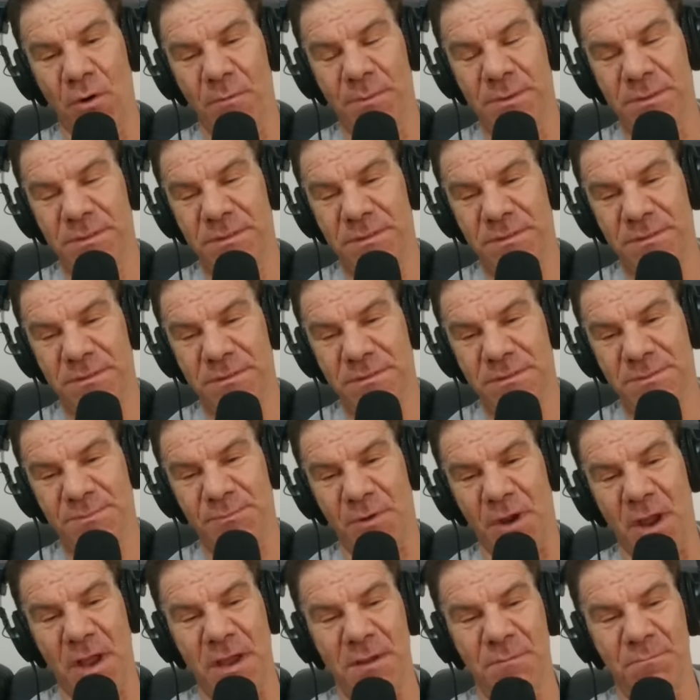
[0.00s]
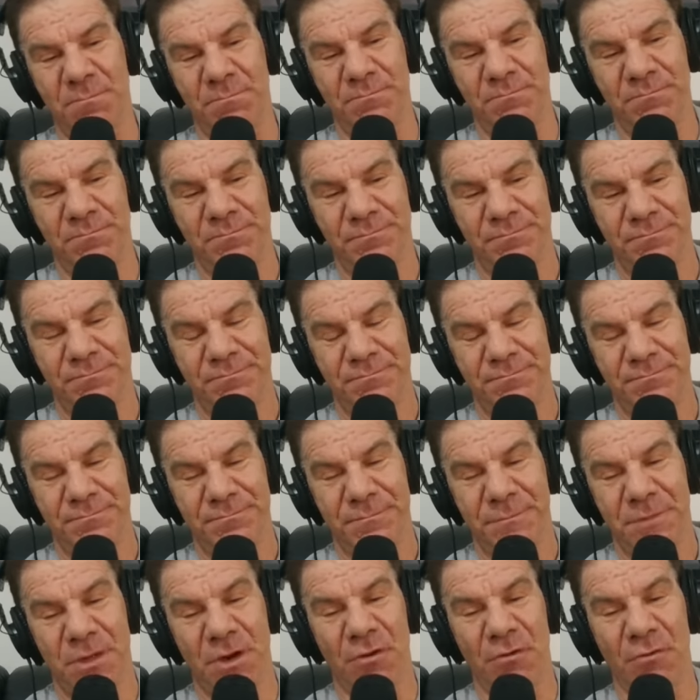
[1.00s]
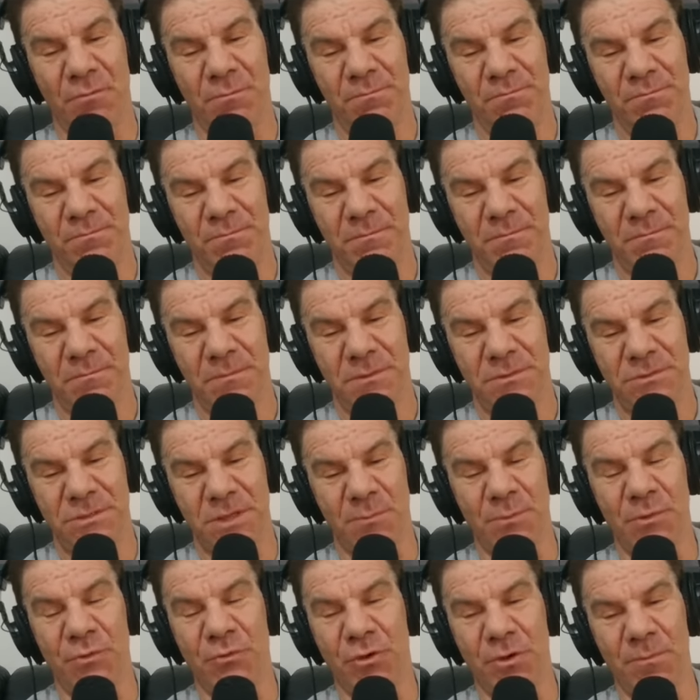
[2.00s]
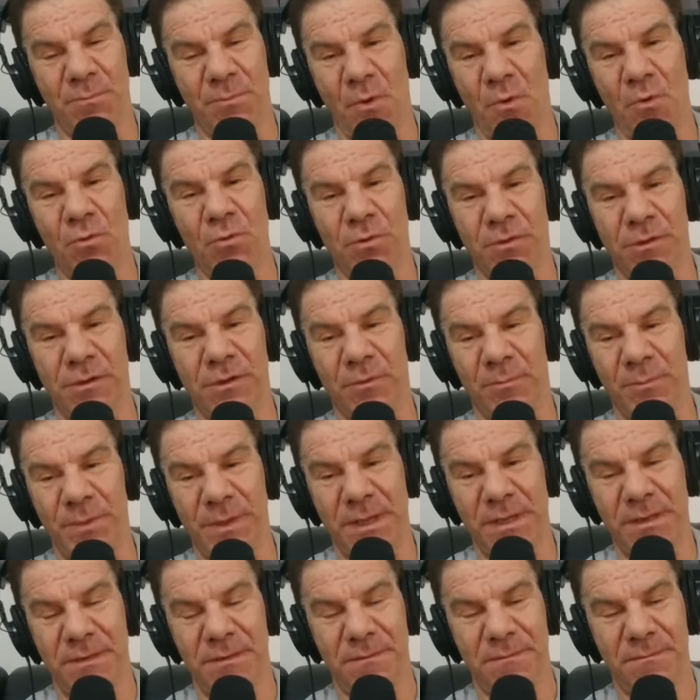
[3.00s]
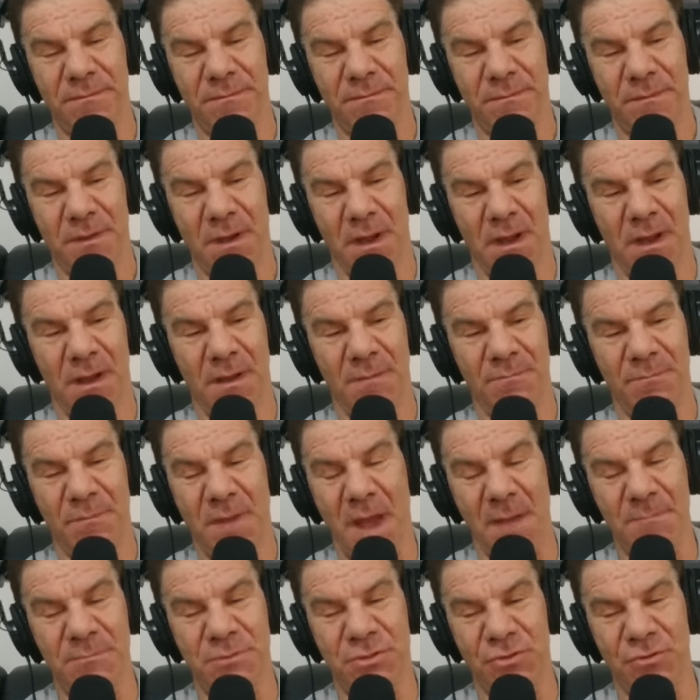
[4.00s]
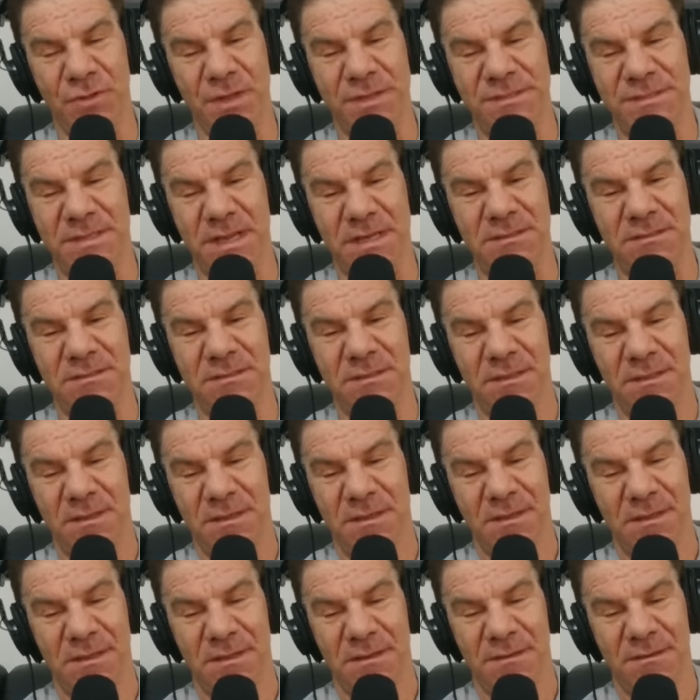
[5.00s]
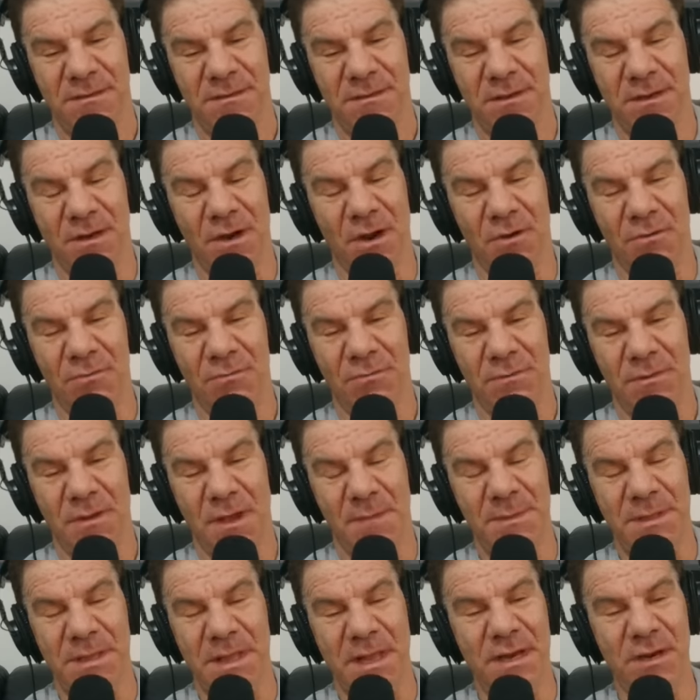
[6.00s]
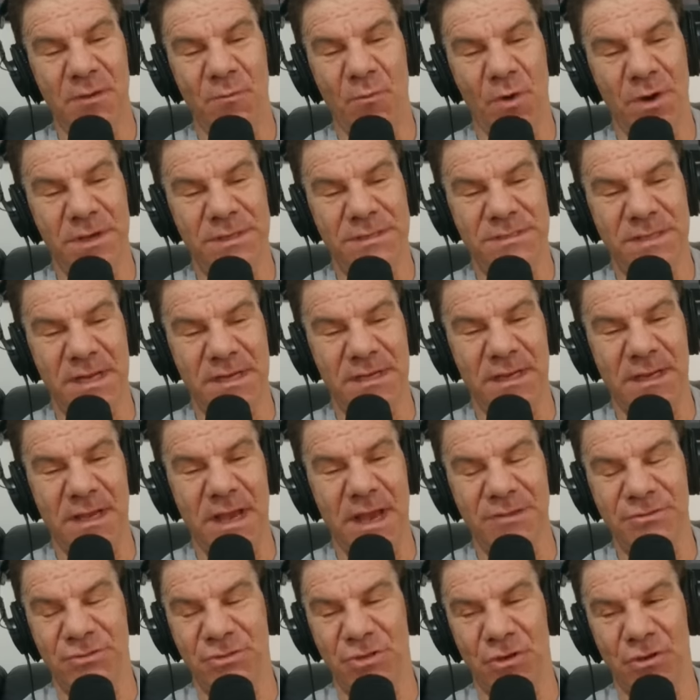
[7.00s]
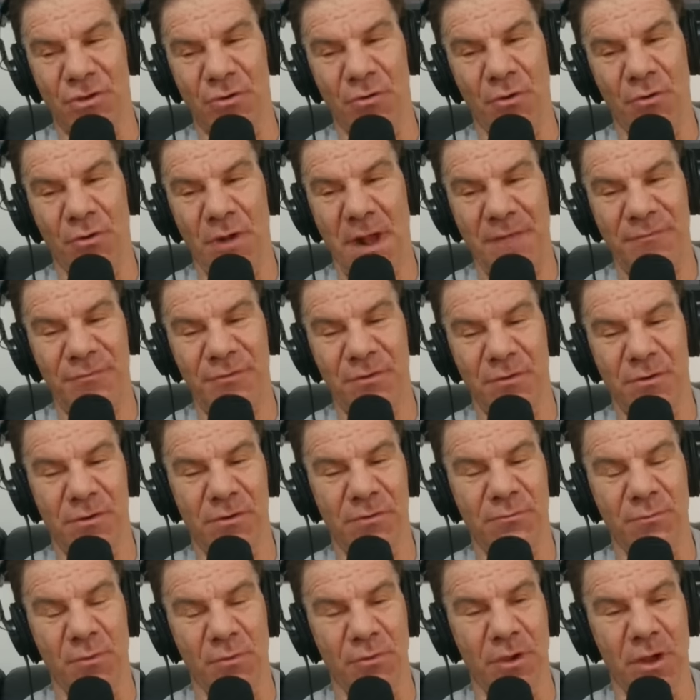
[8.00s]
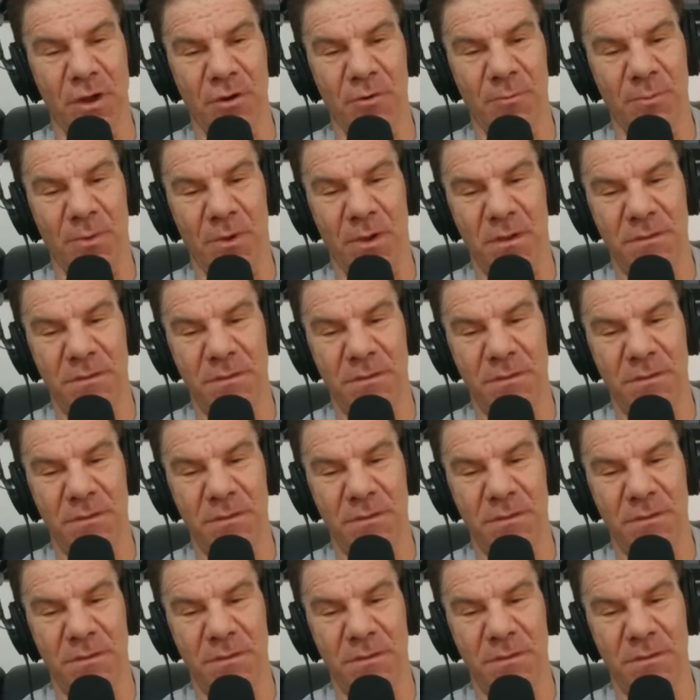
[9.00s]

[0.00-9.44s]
Corbin's probably, you know, someone who can bowl a little bit. Um, I'm sure they sent, you know, I mean, they didn't want to send a guy who's going to go out there and throw gutter